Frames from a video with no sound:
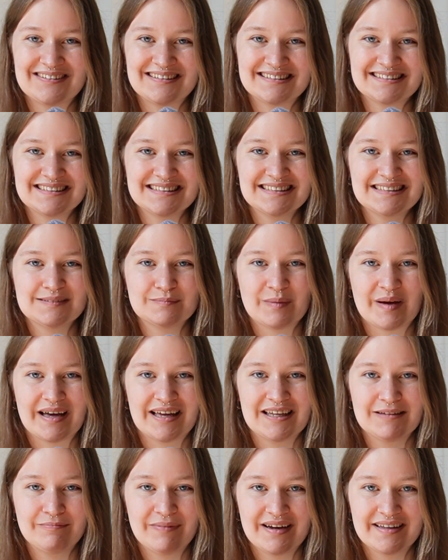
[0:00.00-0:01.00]
It's
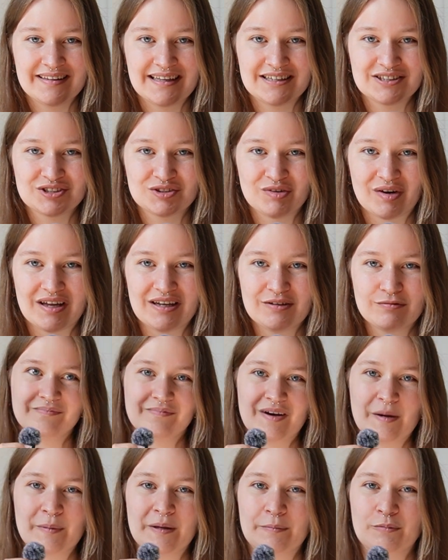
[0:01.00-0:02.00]
inspired by that trend
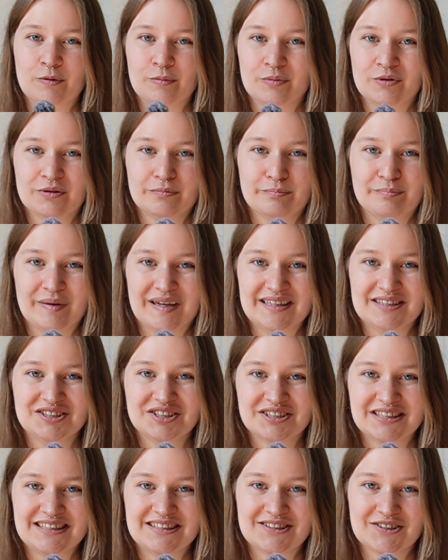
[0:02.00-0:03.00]
where people put bed
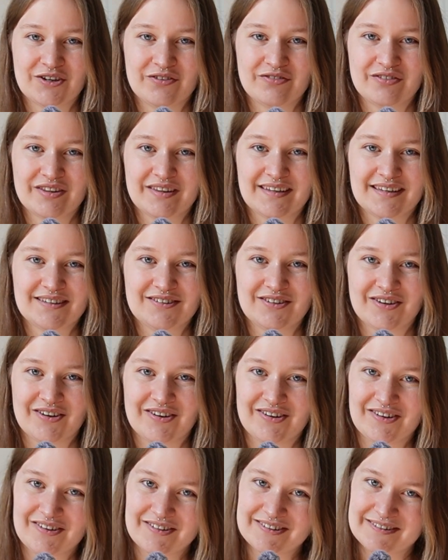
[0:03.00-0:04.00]
sheets over their
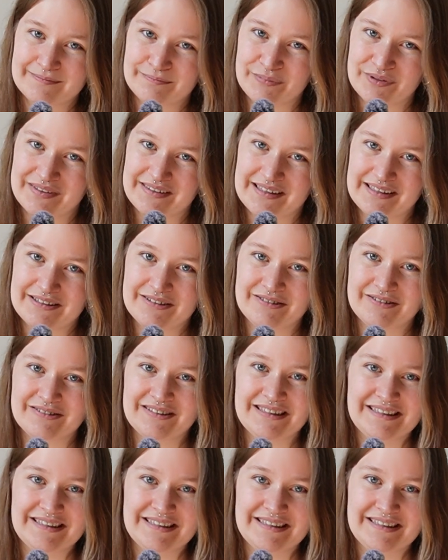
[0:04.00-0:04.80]
dogs and put their little